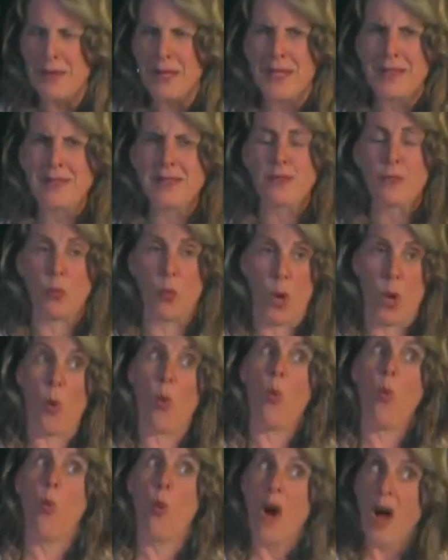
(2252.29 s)
Because,
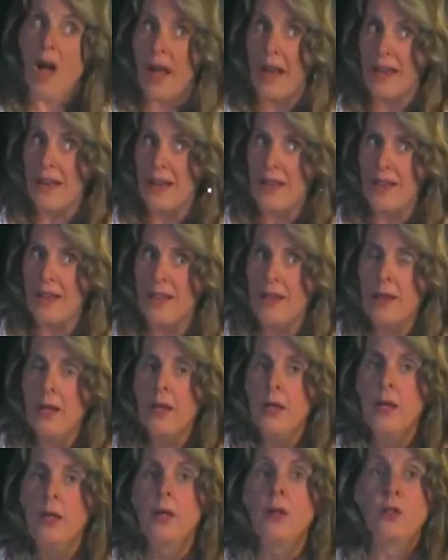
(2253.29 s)
well, one,
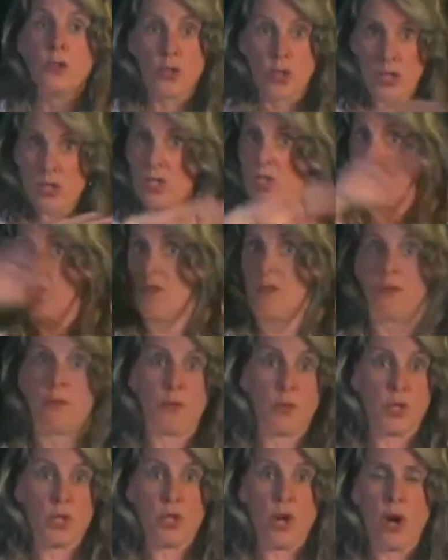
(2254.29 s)
just
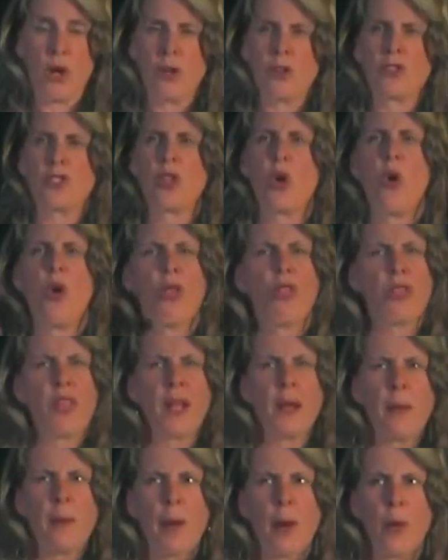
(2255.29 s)
starters, the whole thing
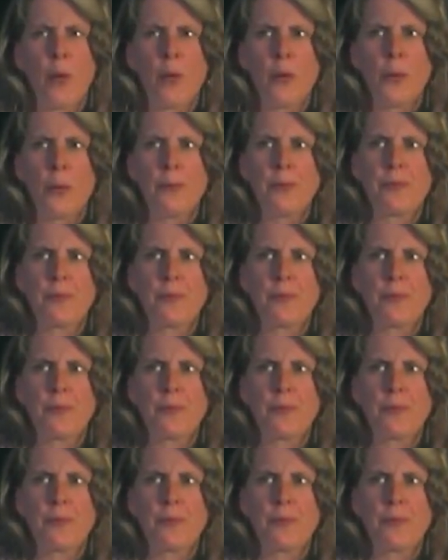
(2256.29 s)
about